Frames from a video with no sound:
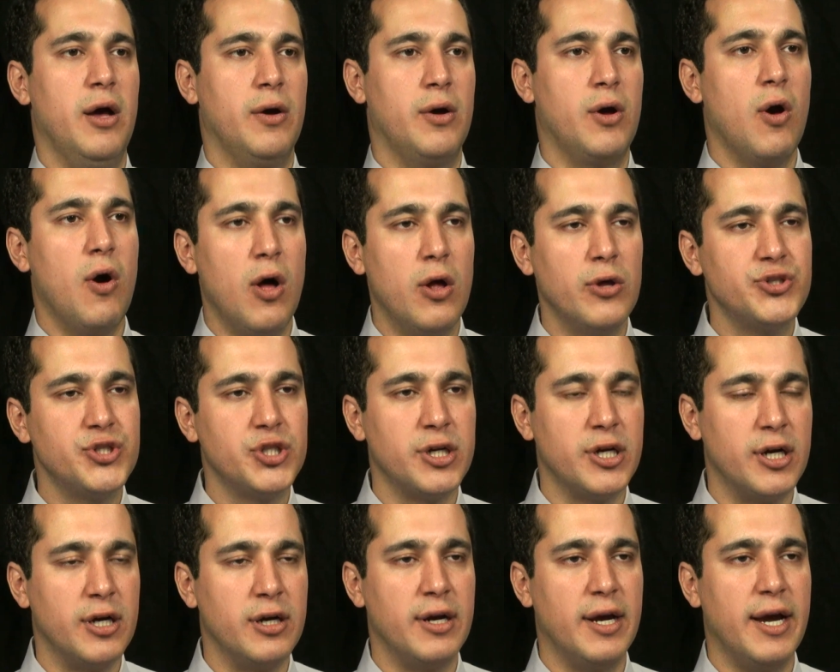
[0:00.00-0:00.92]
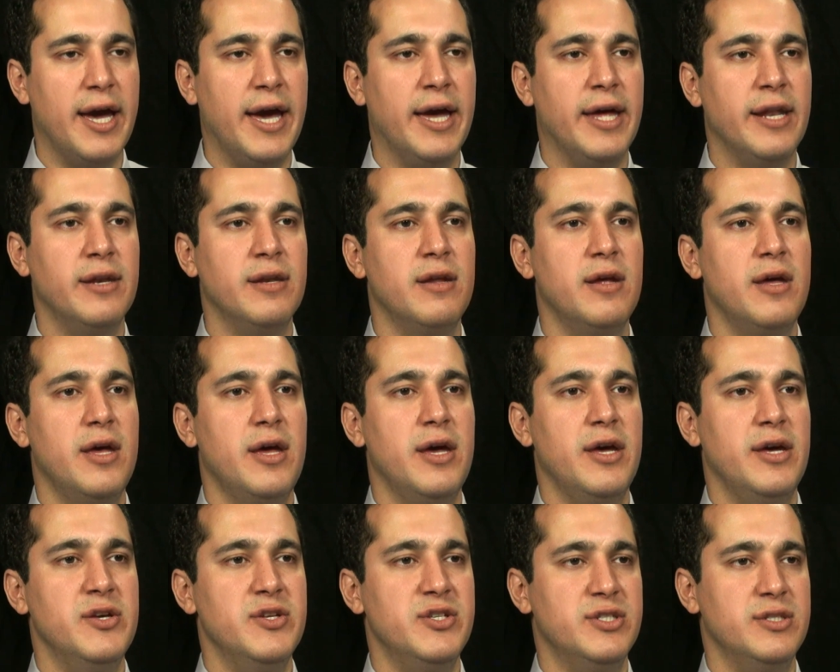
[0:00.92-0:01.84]
culture, and
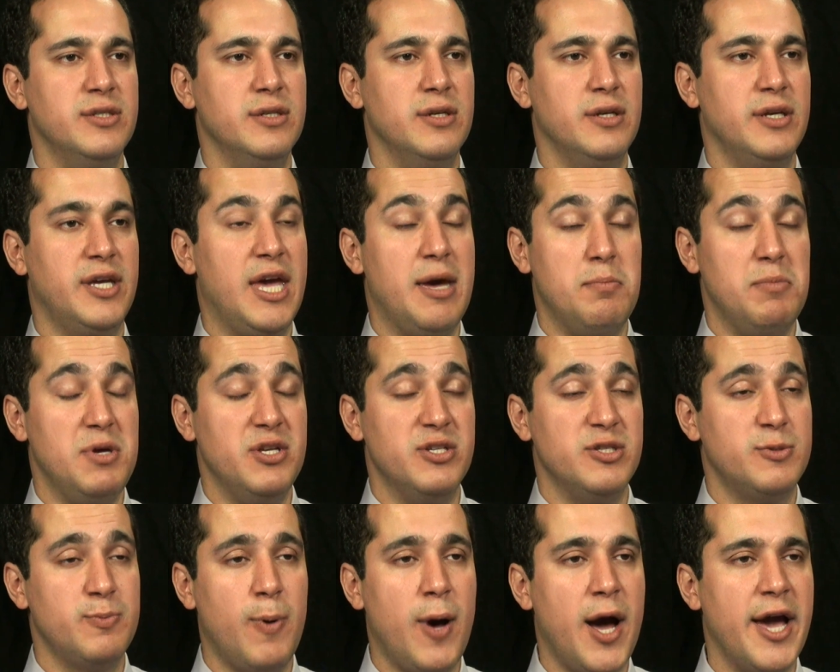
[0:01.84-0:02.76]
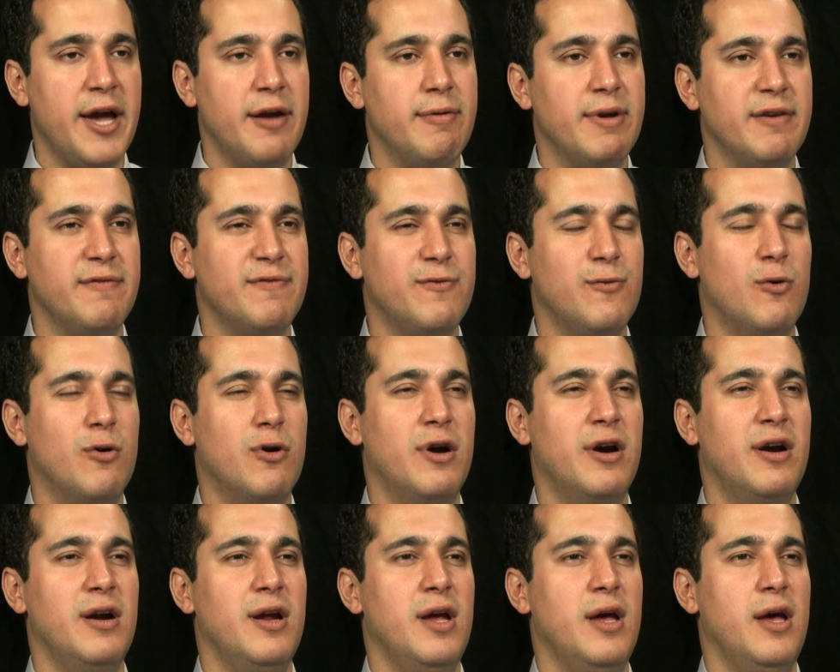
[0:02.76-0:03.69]
can be inspiring for